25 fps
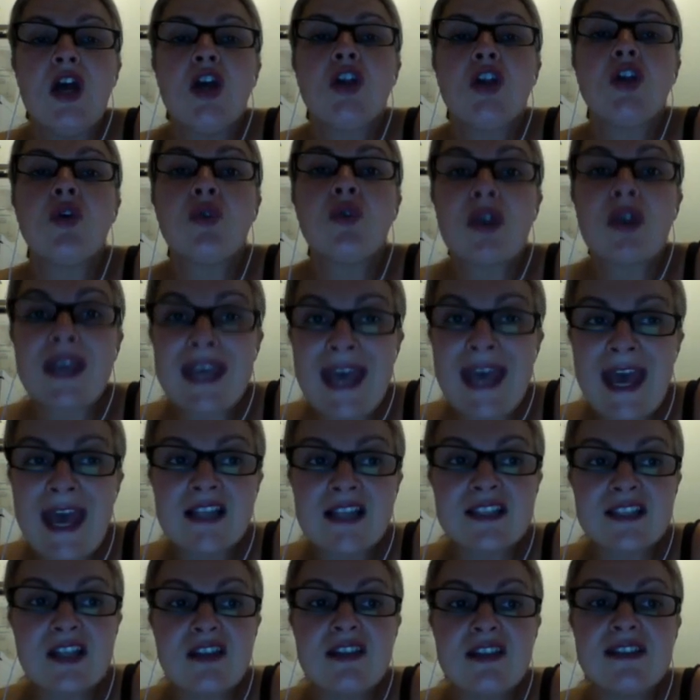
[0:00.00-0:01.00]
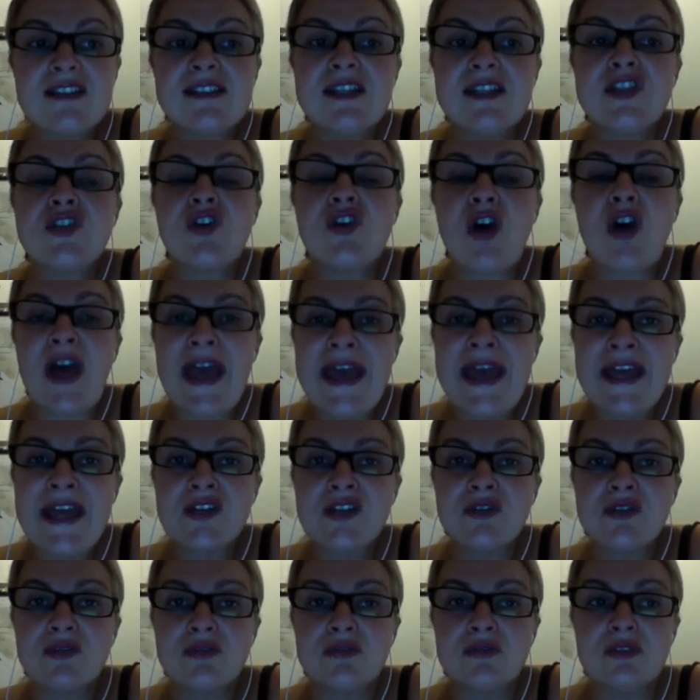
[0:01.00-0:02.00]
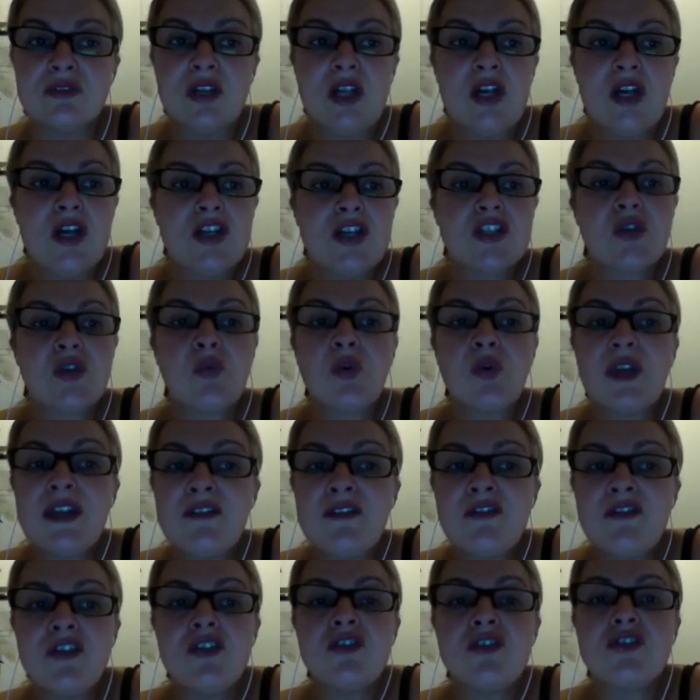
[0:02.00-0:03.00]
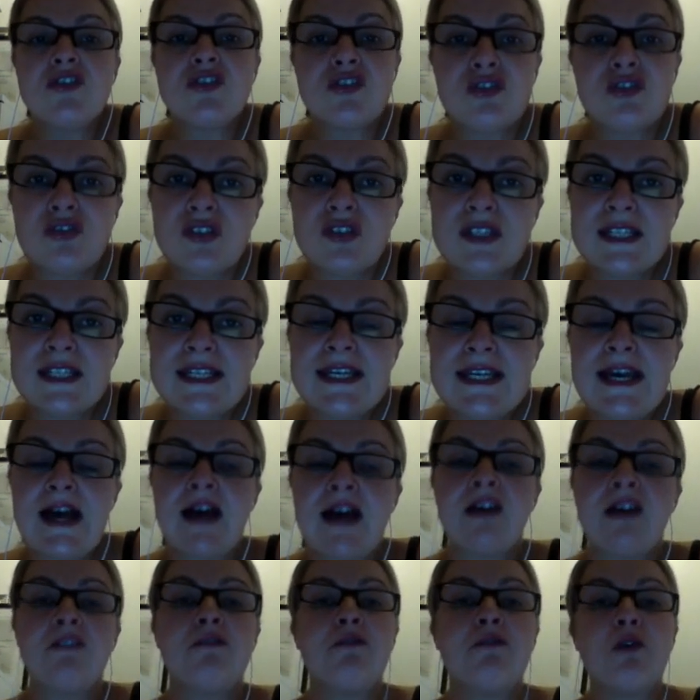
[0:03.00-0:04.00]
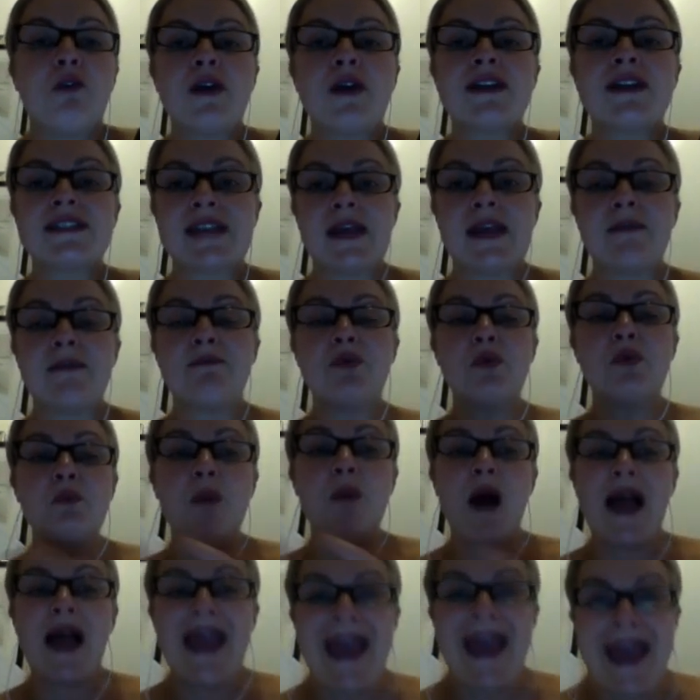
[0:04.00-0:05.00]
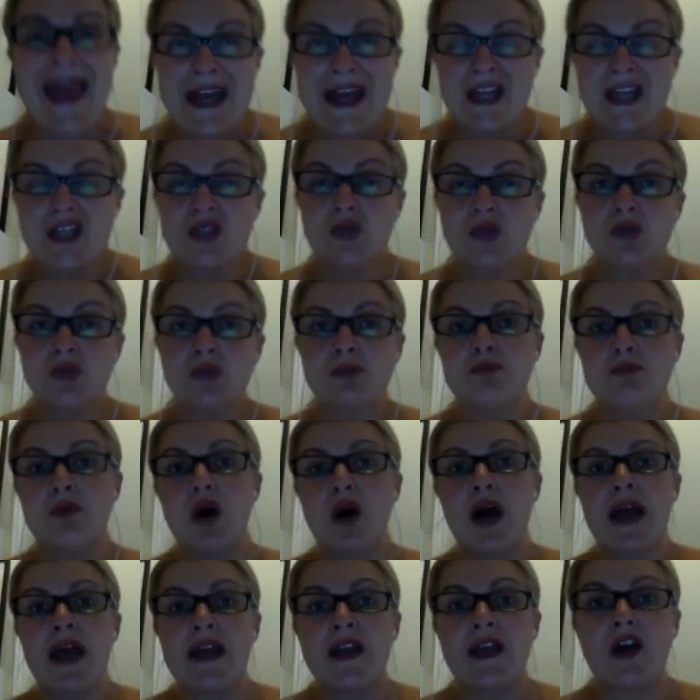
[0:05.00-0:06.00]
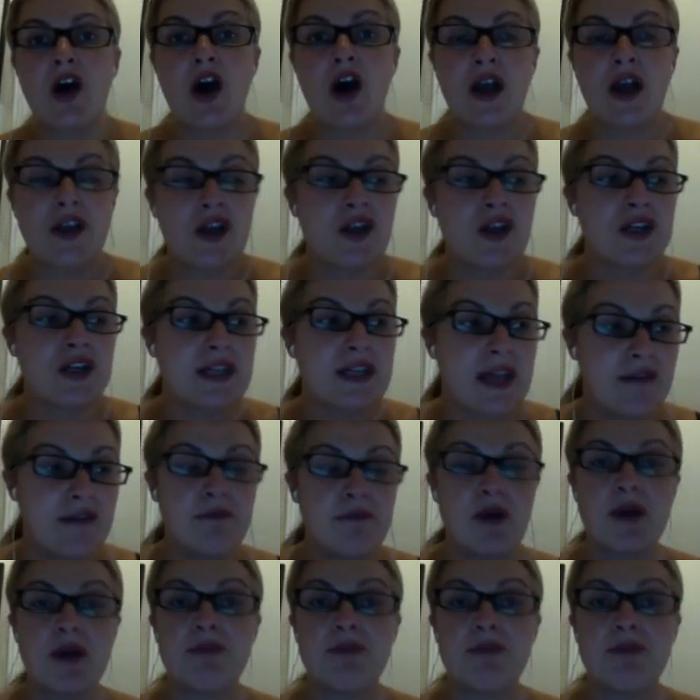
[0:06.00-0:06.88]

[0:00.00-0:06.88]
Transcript: Your account, so this is your handle. So whatever you choose here, for example, my handle, I only have